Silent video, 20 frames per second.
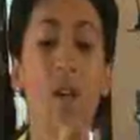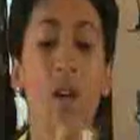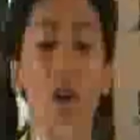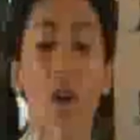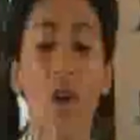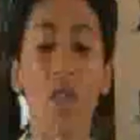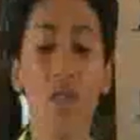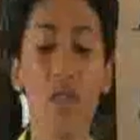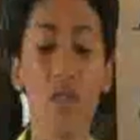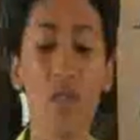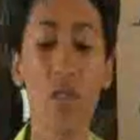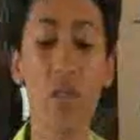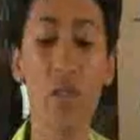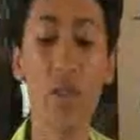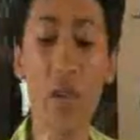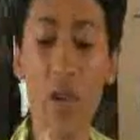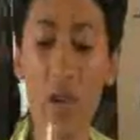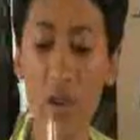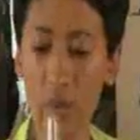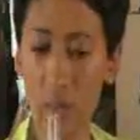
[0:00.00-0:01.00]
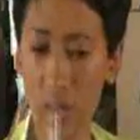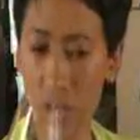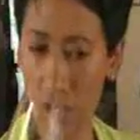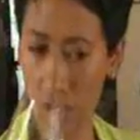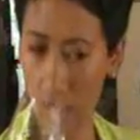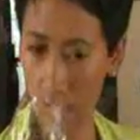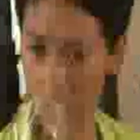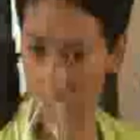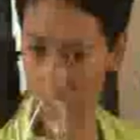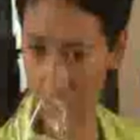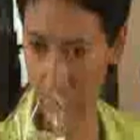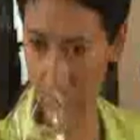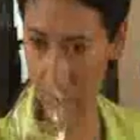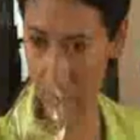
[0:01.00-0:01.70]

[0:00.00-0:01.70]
Go over to the nose.